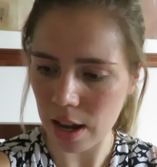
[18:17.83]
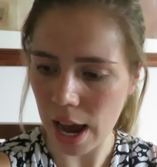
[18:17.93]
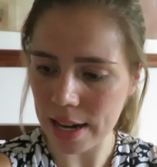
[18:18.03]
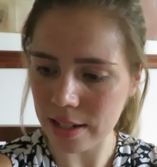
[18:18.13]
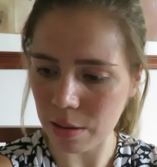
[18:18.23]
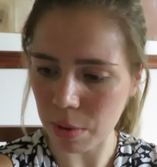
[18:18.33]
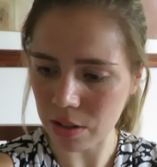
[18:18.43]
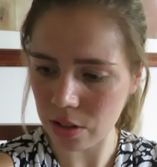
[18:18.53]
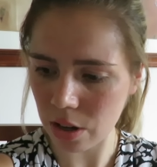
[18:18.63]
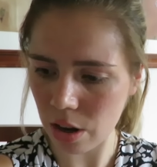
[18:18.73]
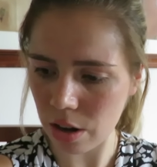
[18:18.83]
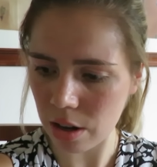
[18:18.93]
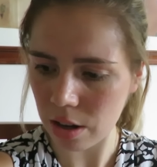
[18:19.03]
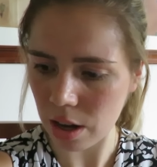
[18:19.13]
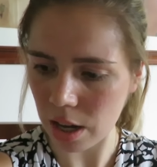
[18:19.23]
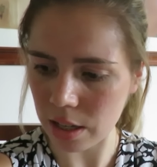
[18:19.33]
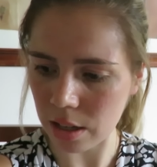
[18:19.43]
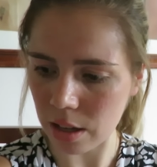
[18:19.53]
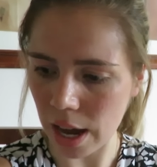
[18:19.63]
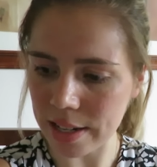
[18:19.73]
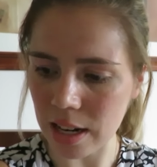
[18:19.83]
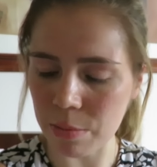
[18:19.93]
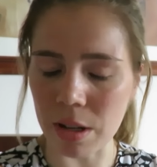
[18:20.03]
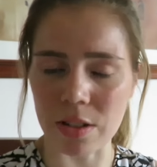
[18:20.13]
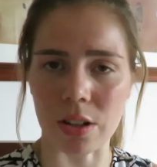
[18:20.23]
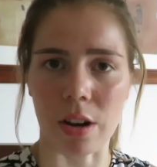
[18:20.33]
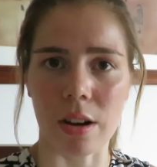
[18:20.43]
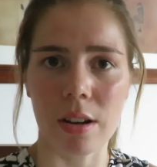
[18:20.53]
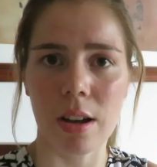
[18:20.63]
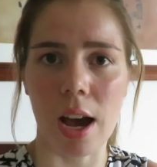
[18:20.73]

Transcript: 18 months ago, 18 months ago,